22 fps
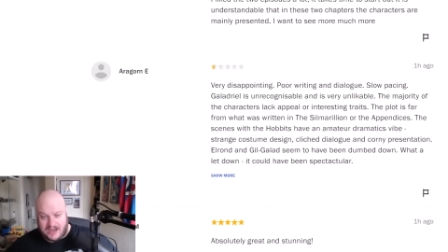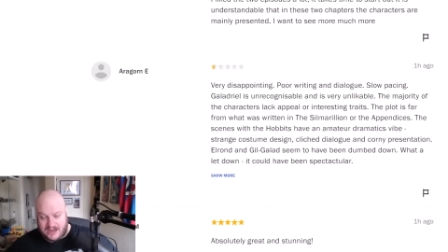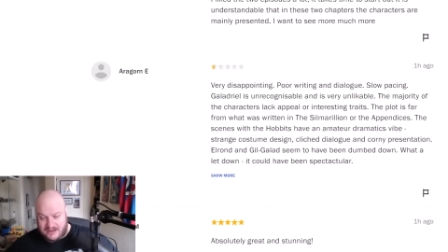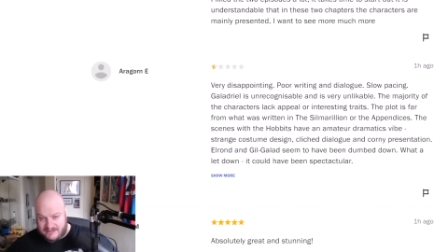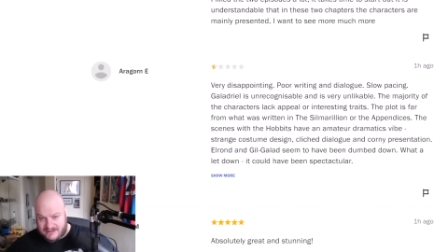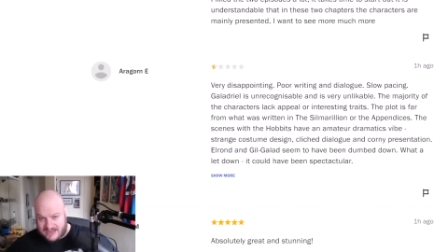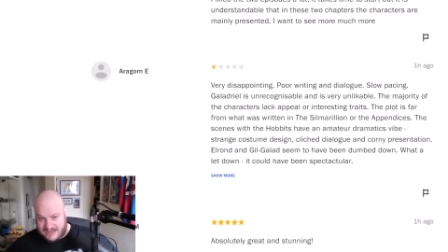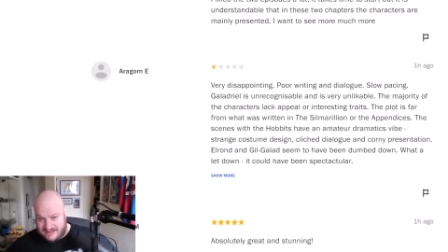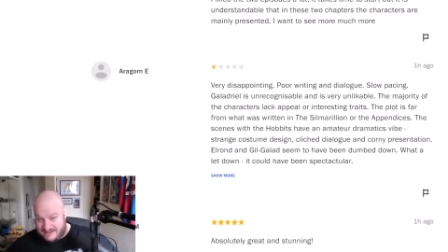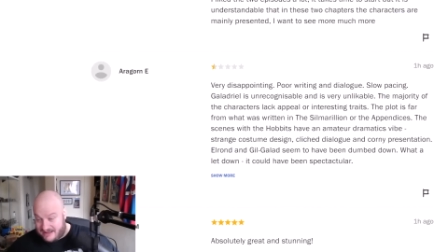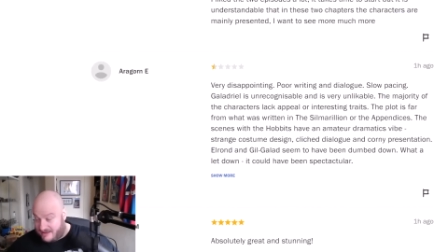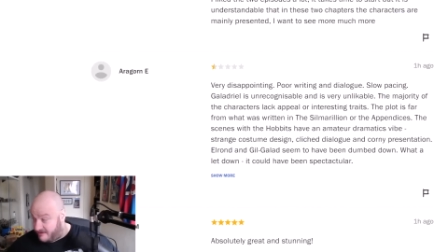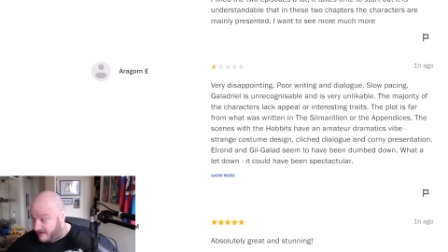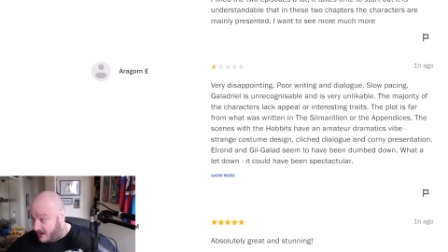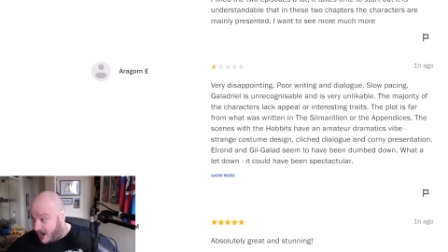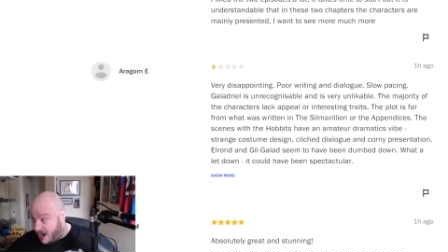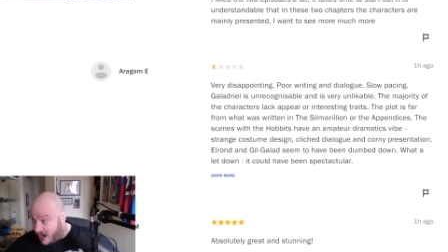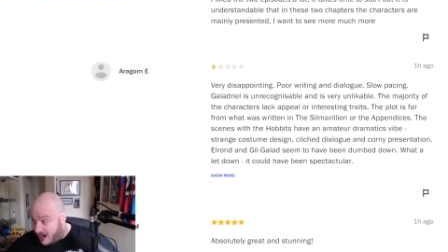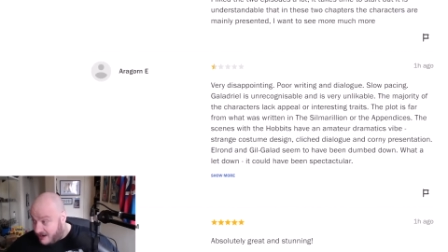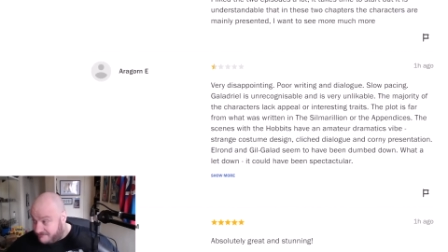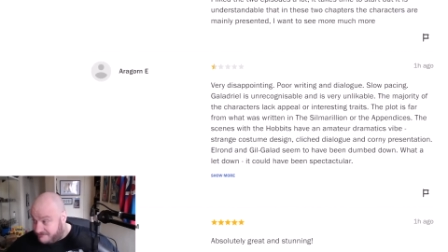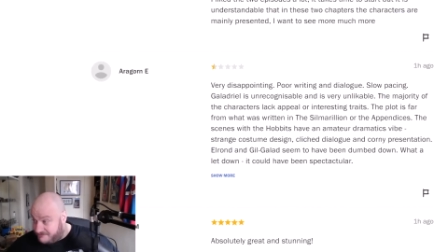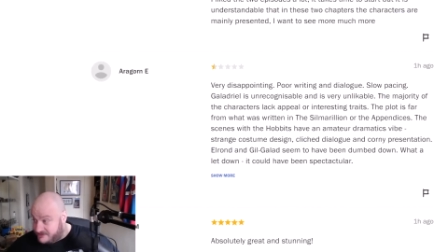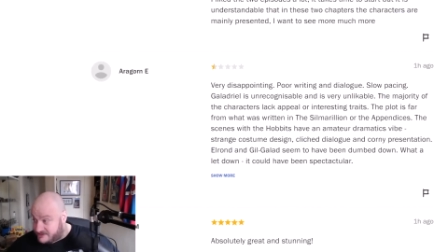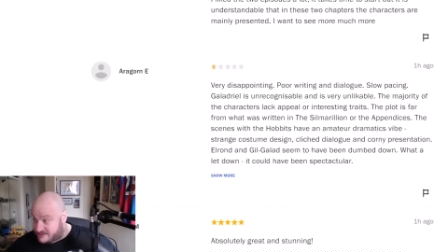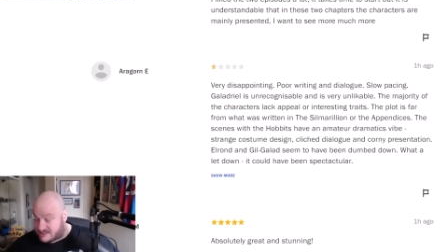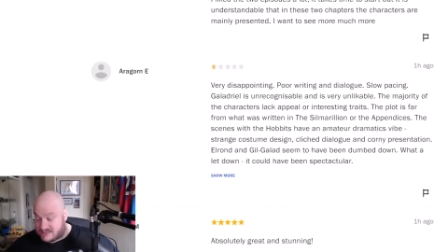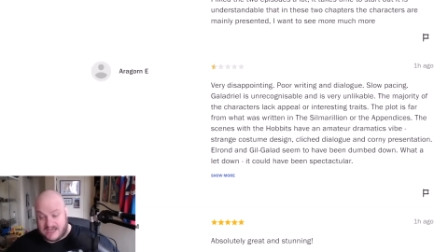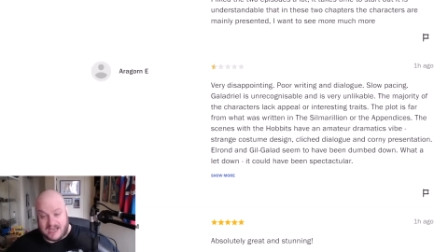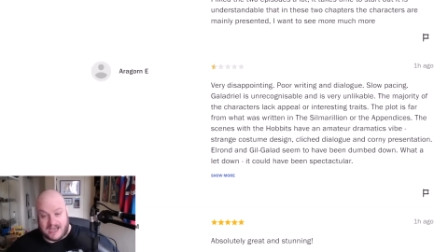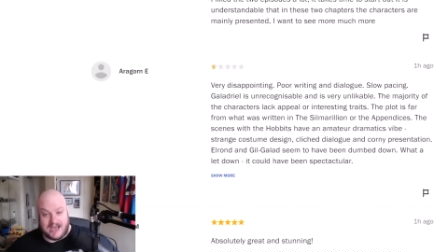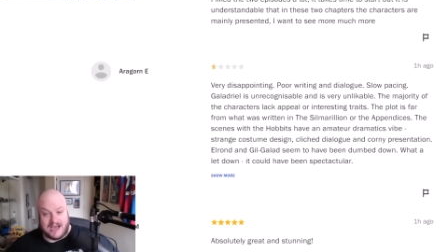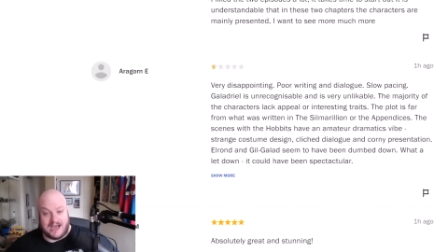uh, gave, gave half a
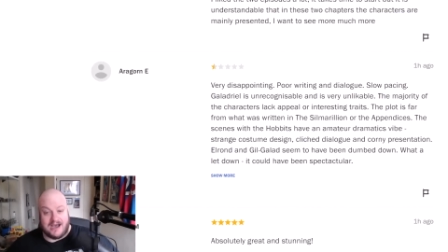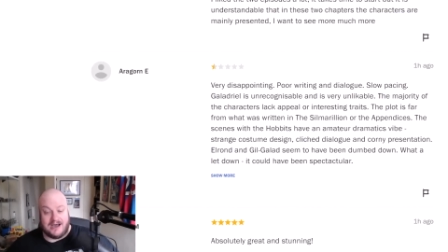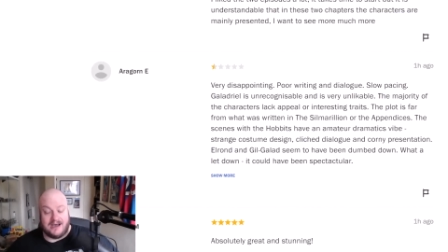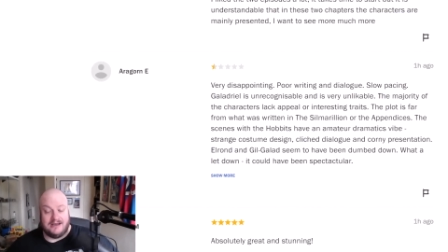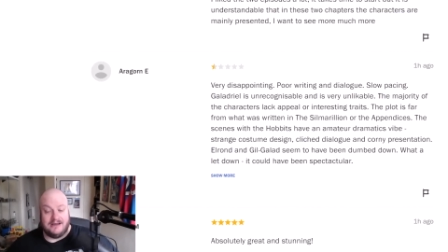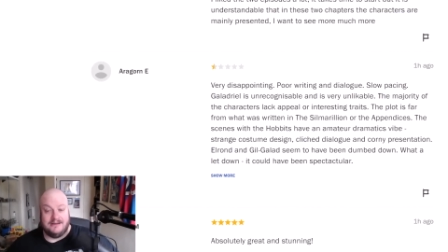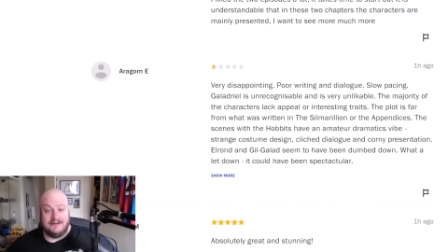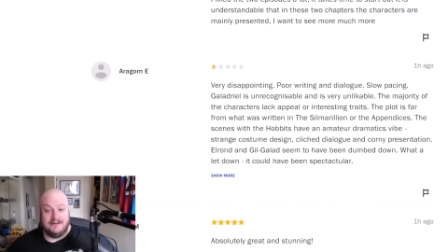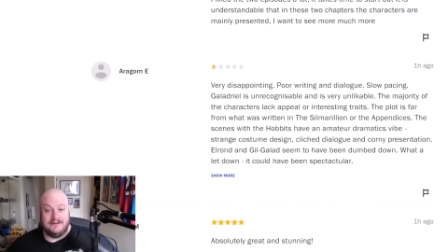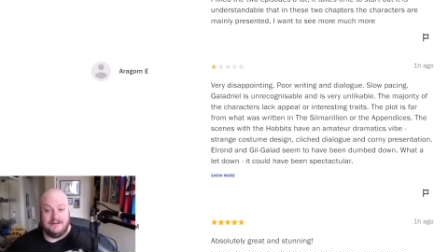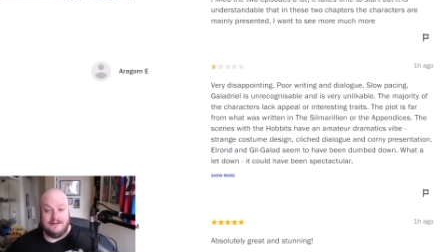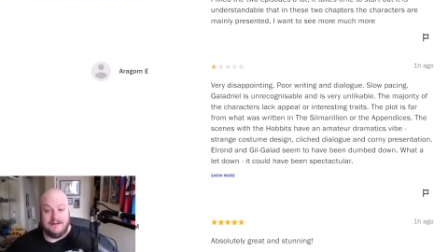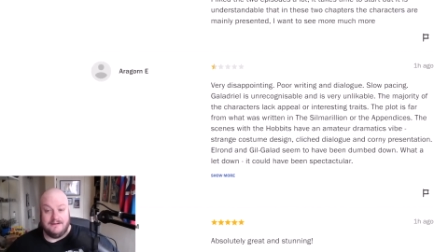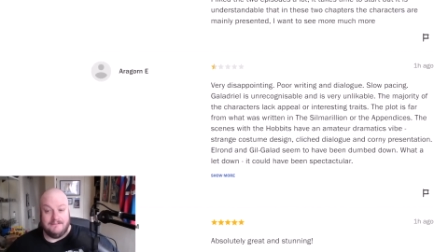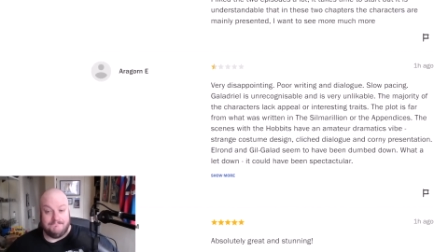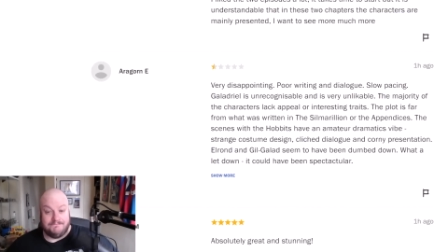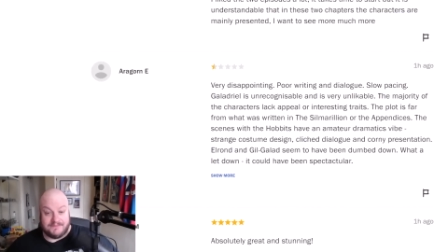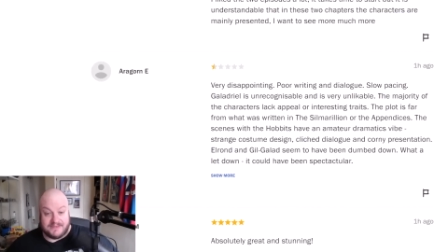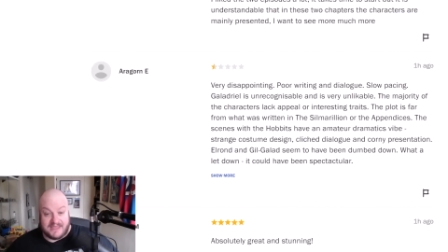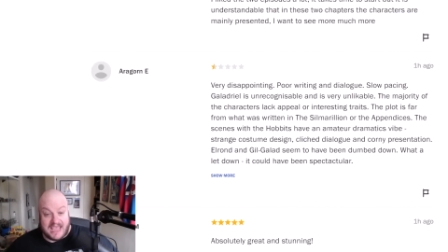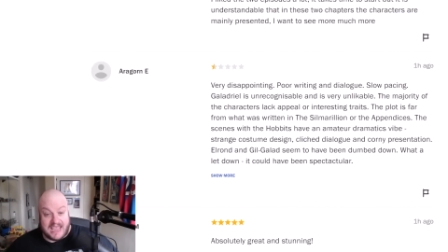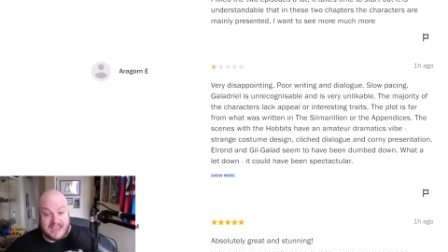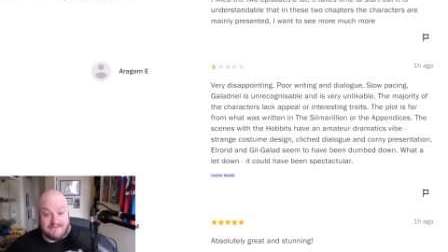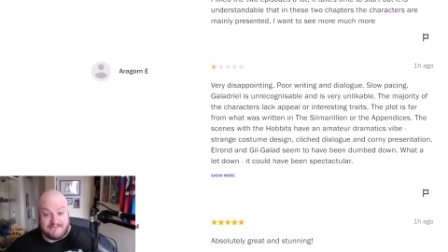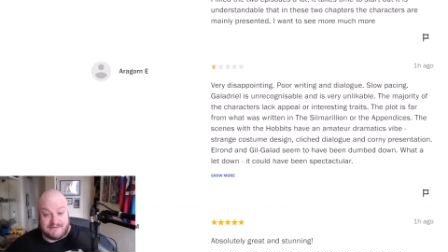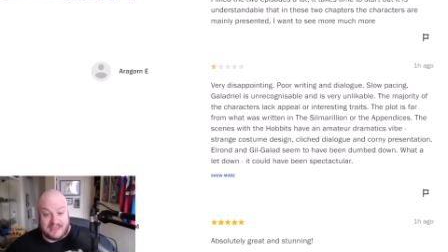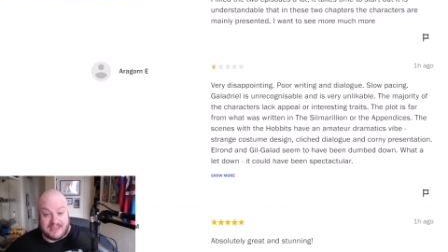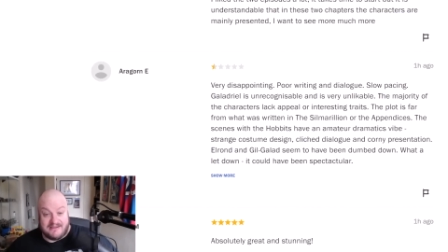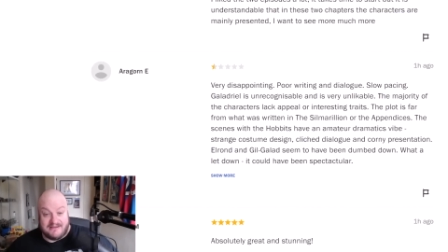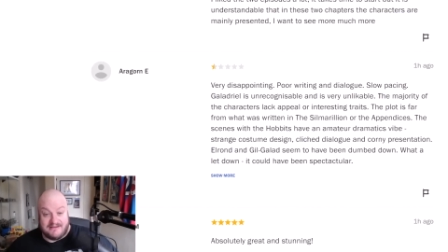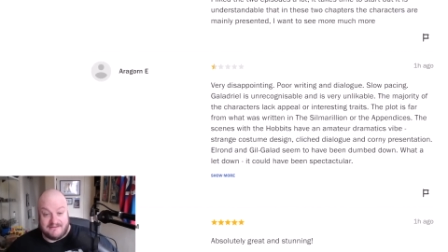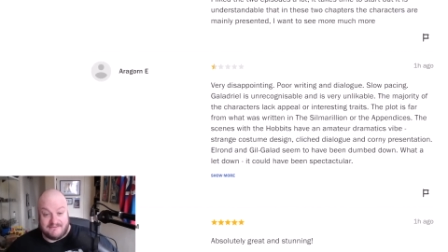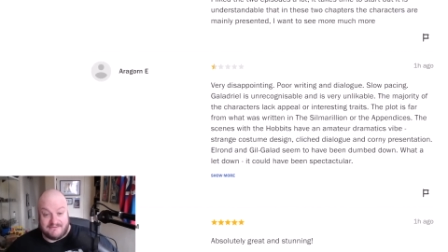star, gave
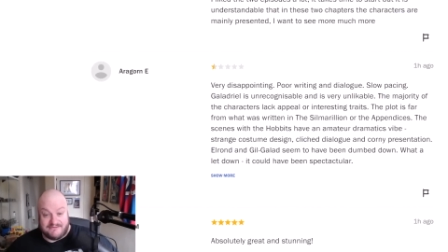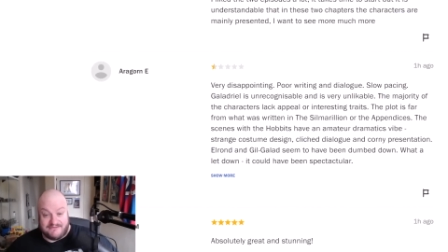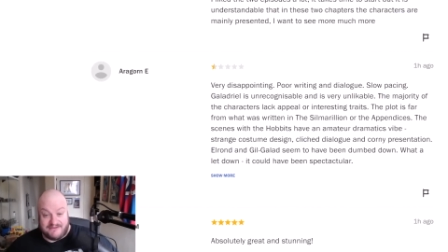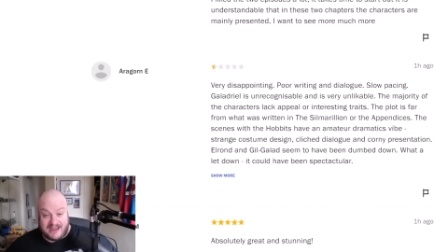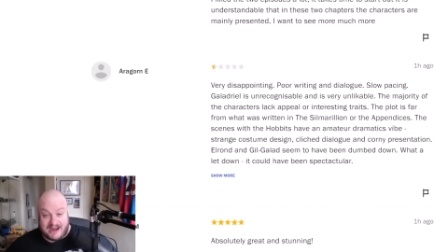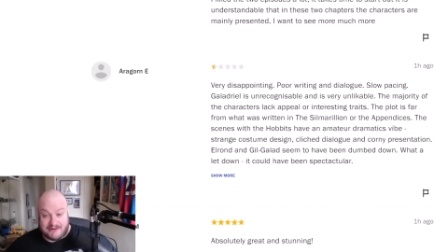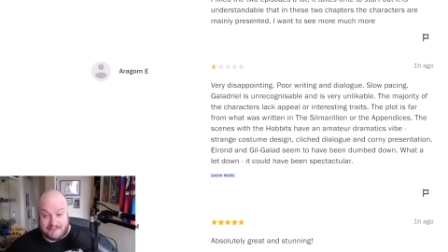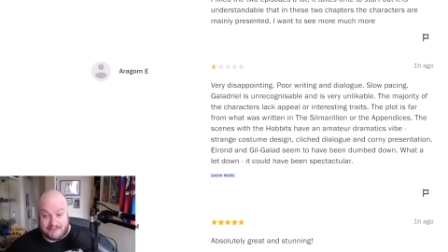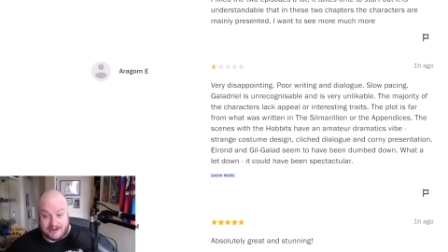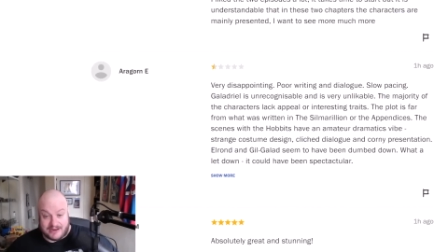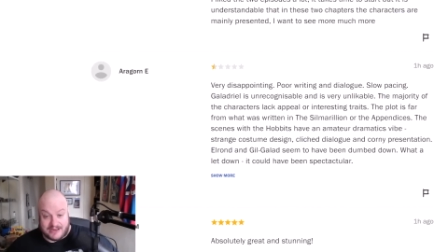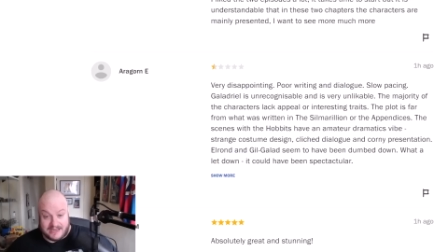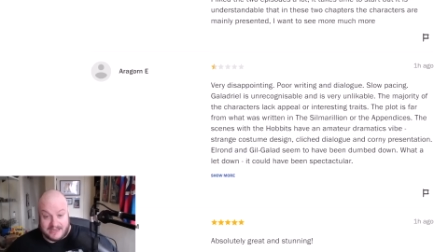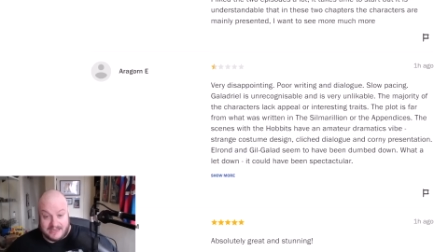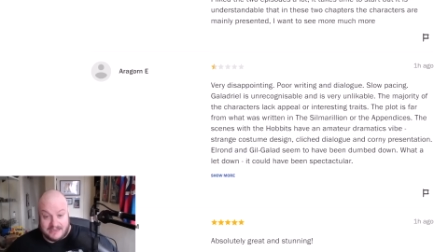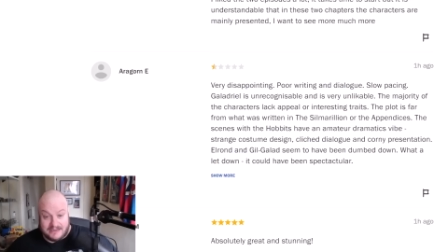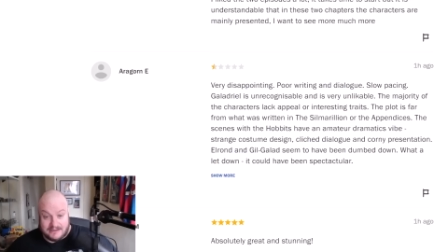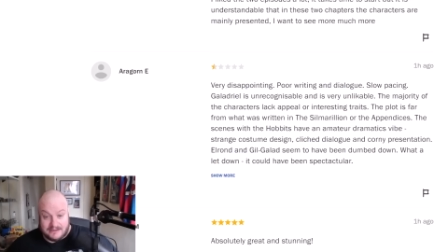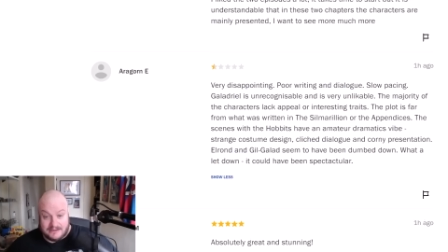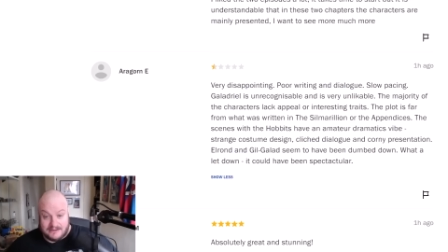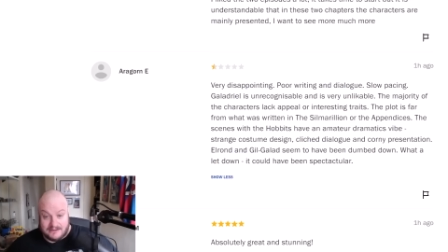a very,